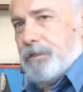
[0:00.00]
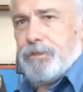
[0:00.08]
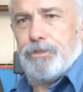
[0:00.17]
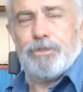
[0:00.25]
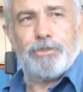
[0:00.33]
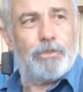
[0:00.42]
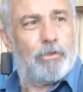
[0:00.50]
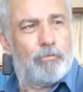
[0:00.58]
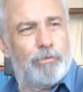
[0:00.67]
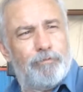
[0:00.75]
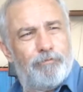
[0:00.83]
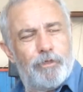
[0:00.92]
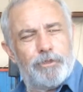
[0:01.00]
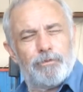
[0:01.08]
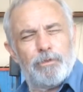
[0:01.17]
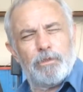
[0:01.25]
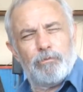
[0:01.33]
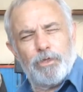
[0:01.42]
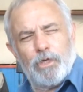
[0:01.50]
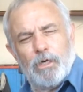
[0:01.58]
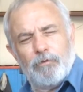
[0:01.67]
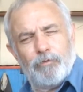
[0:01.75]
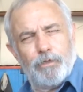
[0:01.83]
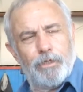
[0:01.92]
This is just a refrigerant
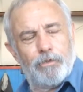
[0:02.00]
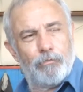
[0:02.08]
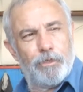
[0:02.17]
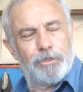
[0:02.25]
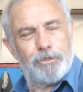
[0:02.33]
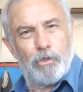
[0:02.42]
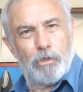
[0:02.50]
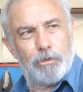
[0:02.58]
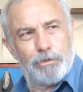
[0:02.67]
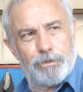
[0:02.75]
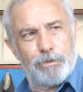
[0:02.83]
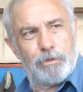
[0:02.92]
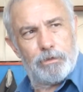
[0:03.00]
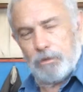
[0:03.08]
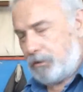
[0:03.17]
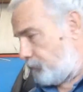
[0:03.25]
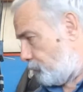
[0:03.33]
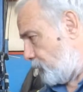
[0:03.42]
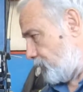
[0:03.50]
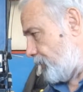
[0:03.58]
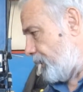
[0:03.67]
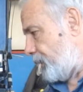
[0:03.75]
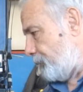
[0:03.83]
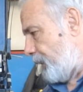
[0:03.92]
recovery and recharge
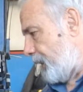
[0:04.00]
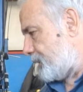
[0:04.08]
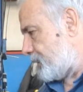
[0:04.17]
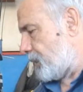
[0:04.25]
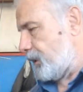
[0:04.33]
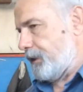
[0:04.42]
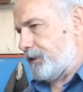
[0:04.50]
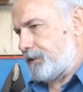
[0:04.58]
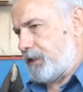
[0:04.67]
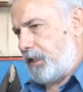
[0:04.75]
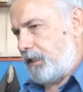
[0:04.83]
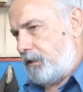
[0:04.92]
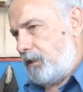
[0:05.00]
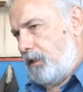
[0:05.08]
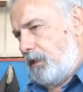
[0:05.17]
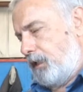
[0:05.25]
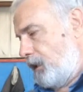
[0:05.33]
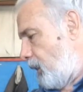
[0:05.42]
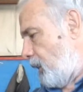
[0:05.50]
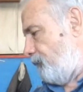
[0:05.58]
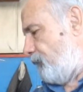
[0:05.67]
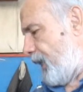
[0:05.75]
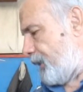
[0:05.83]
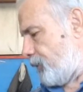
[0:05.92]
machine, basically. It's got a
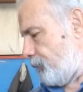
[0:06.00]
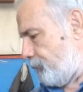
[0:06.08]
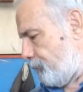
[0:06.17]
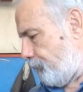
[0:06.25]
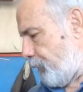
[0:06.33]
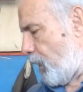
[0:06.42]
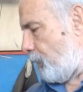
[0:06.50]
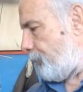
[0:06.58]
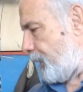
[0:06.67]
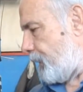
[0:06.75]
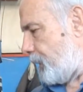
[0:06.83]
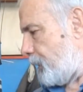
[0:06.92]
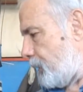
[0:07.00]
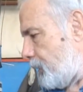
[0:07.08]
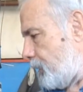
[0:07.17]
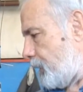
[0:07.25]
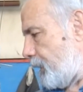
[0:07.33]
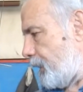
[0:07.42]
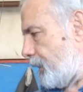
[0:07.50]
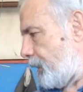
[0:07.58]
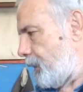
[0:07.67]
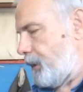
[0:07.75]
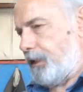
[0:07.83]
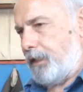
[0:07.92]
vacuum pump in it,
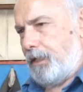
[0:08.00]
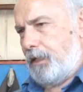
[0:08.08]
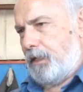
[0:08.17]
and